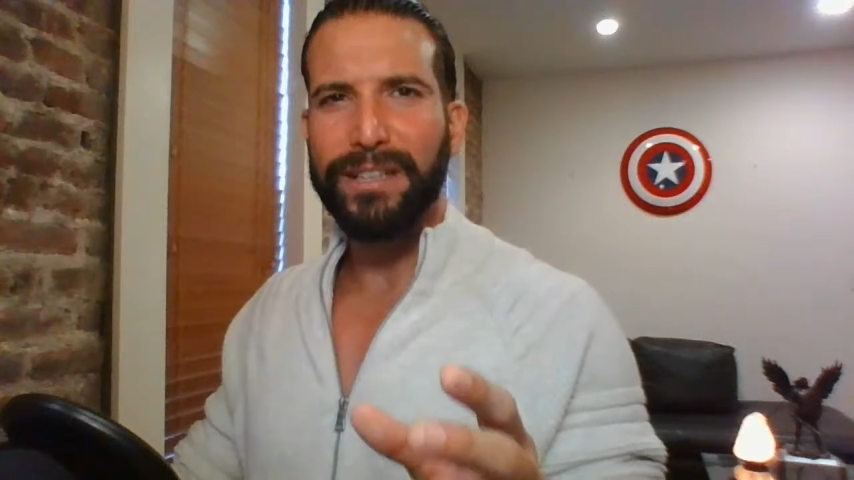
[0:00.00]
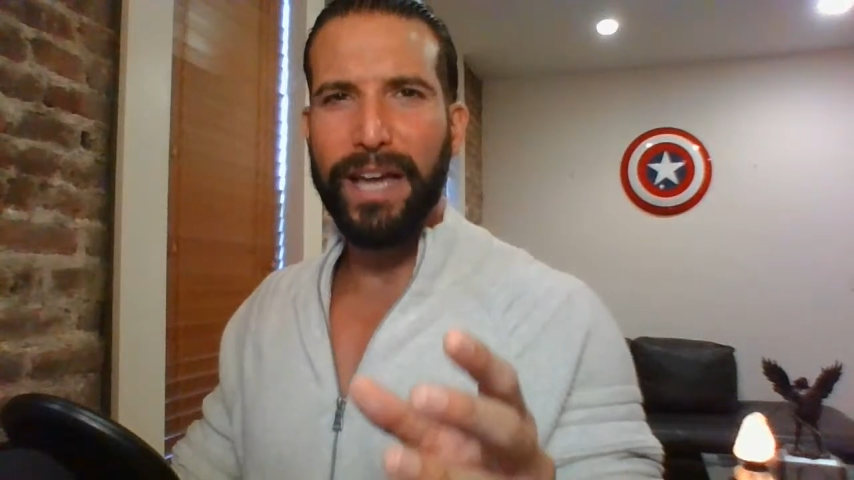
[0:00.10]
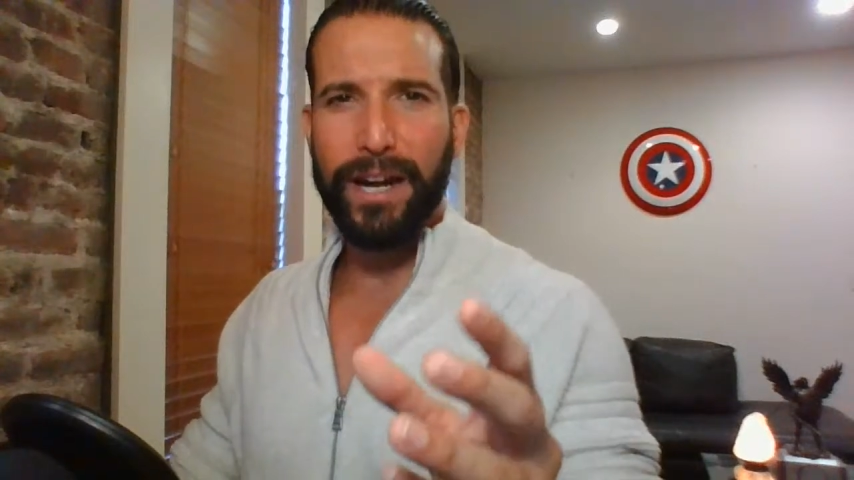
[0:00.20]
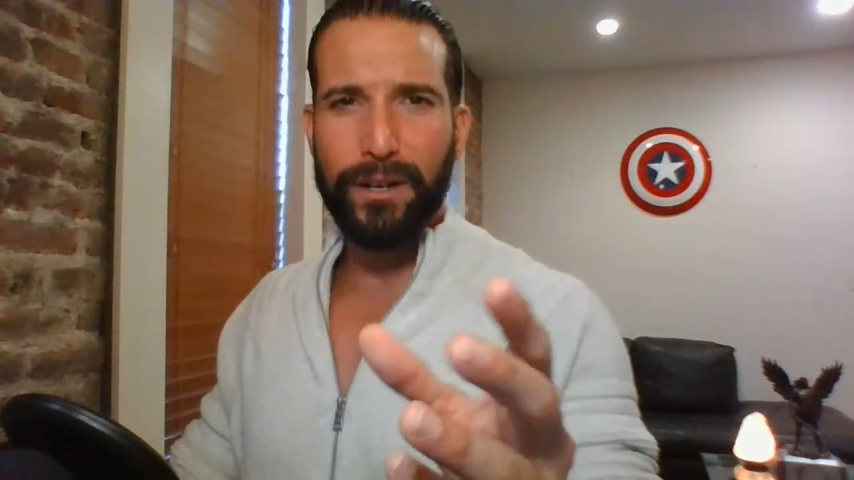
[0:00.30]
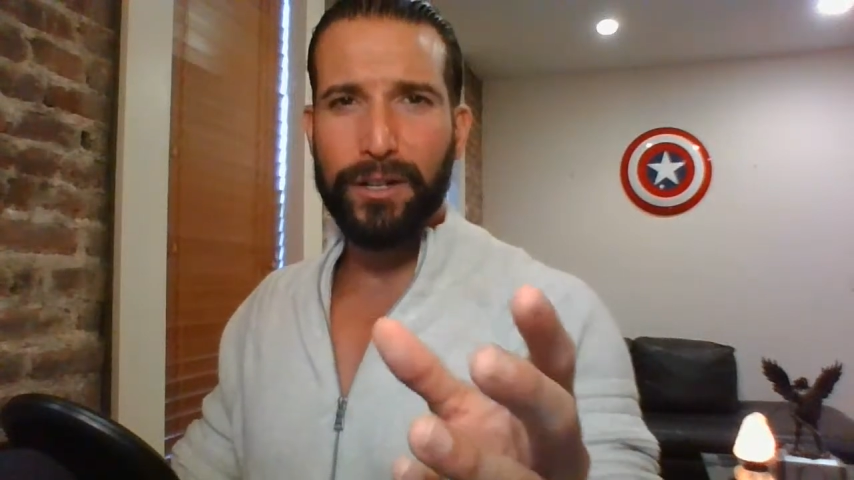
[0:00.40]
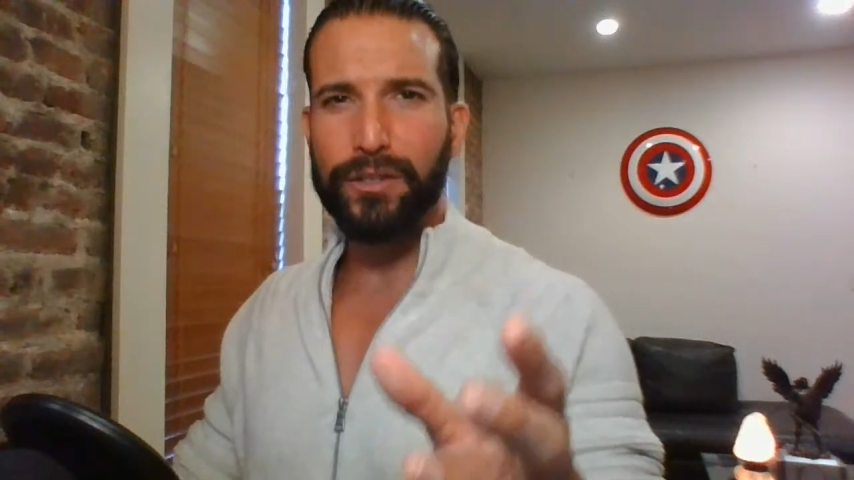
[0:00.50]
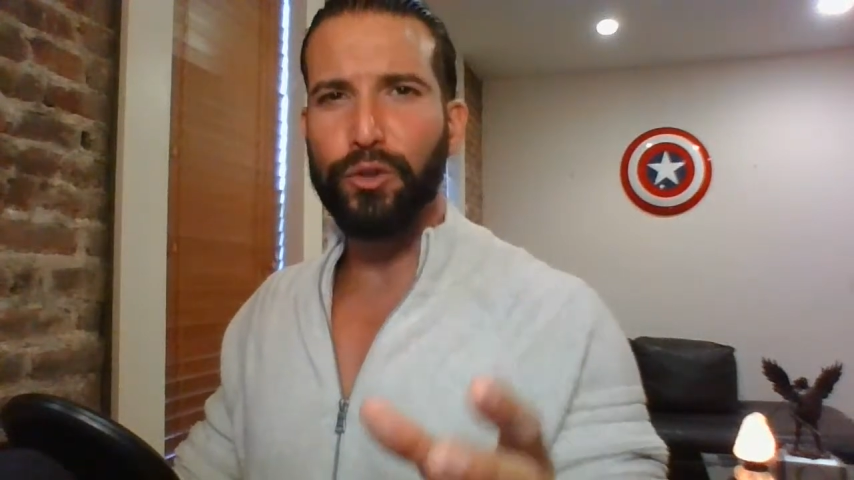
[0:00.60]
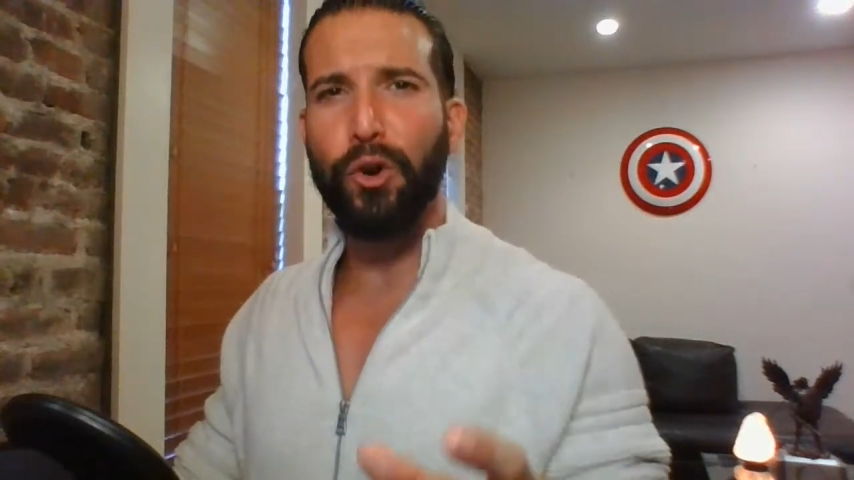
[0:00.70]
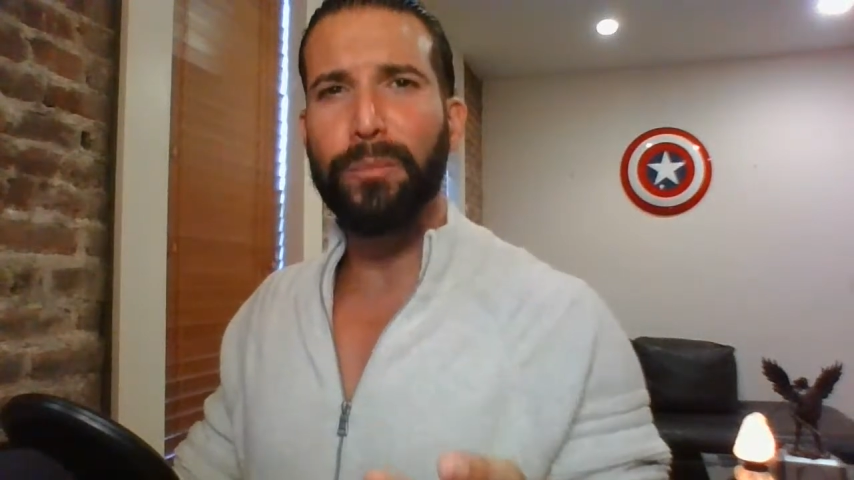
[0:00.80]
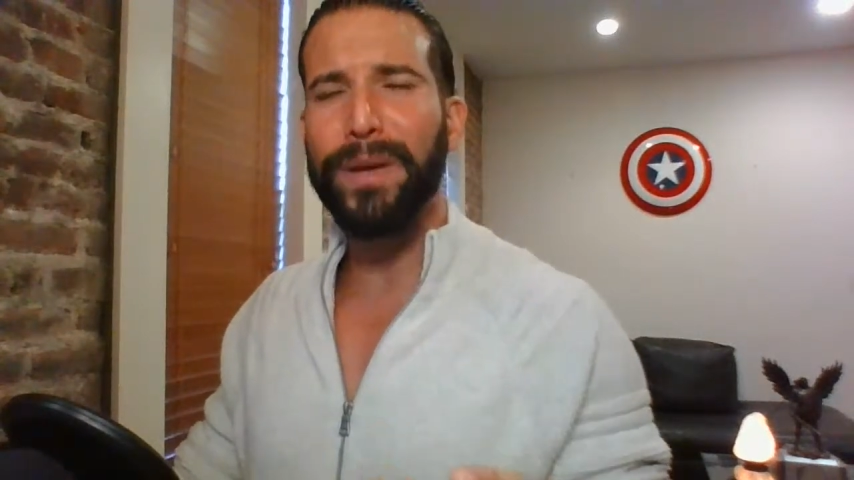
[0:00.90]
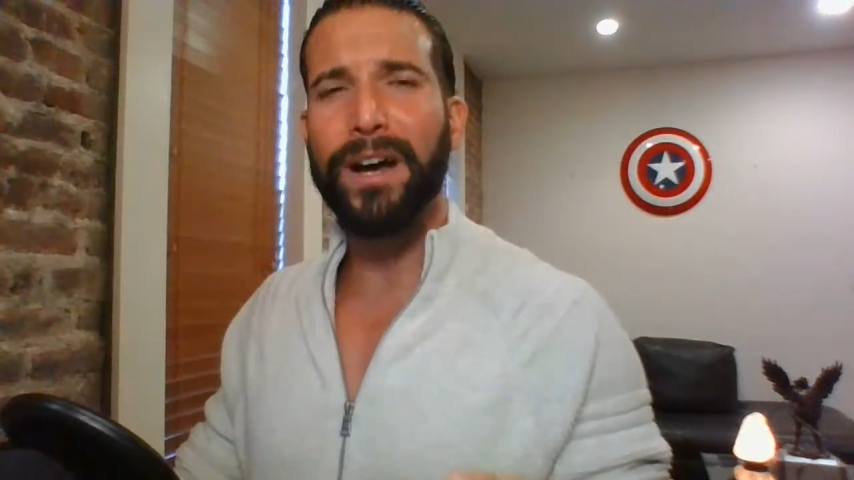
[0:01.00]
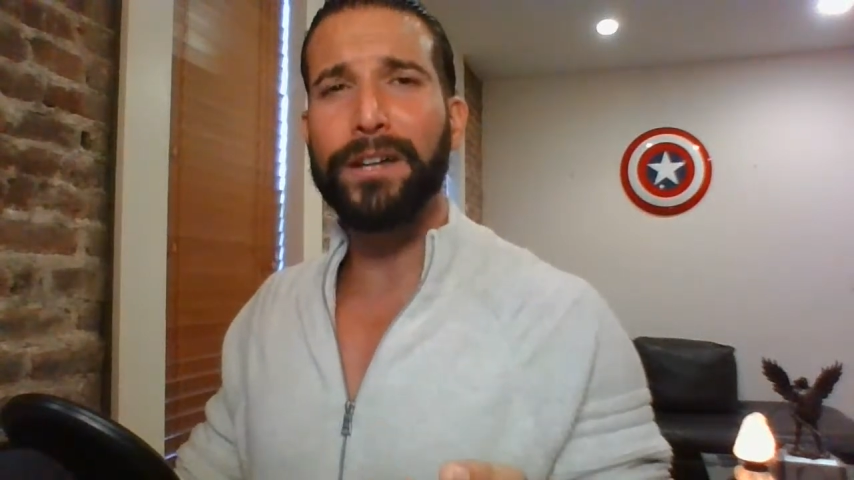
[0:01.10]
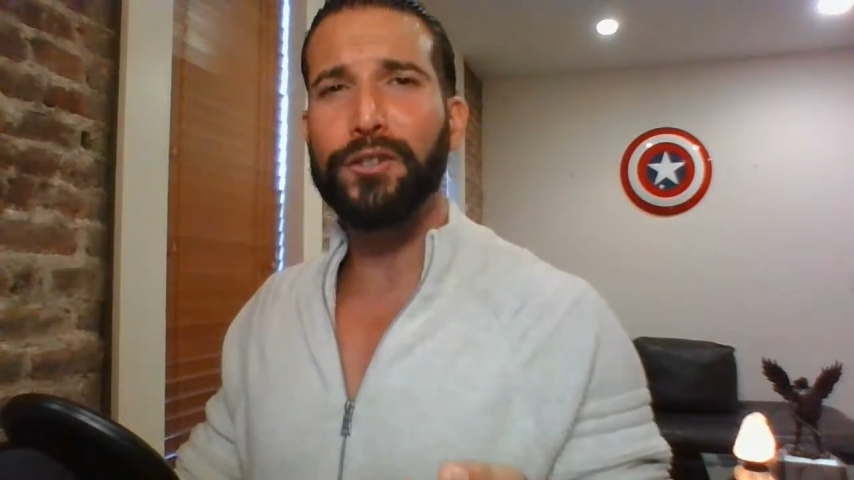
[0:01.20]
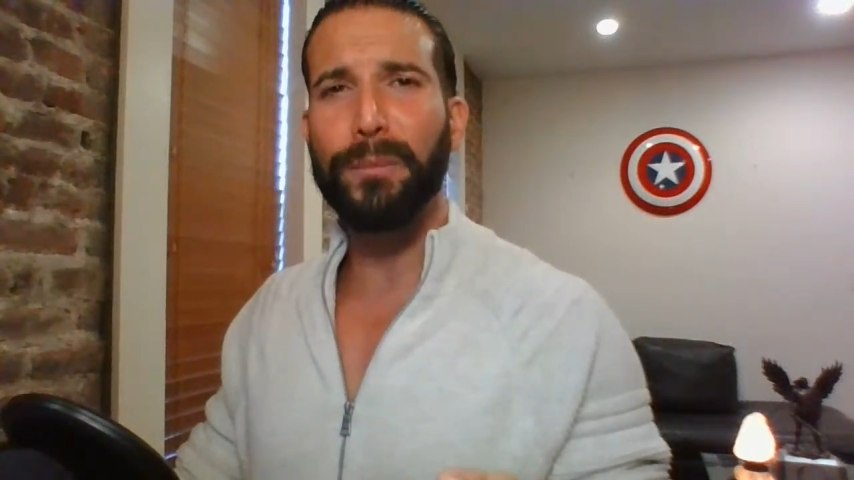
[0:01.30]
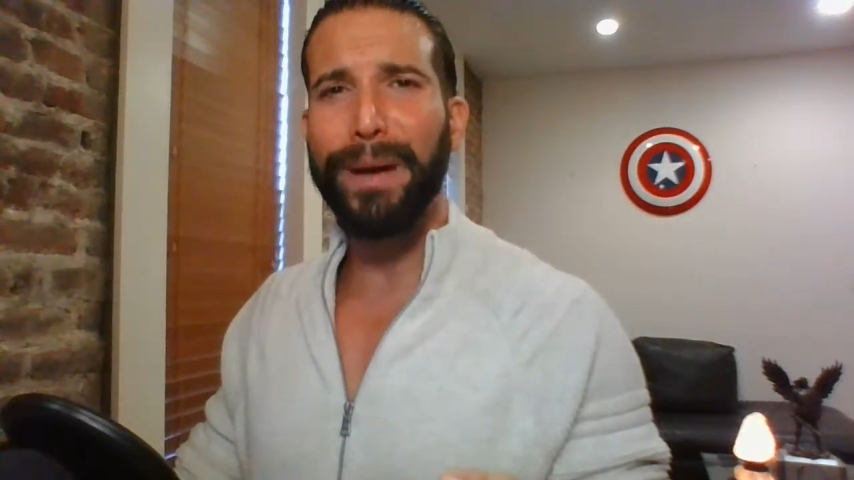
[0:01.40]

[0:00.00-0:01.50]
that are going to talk behind your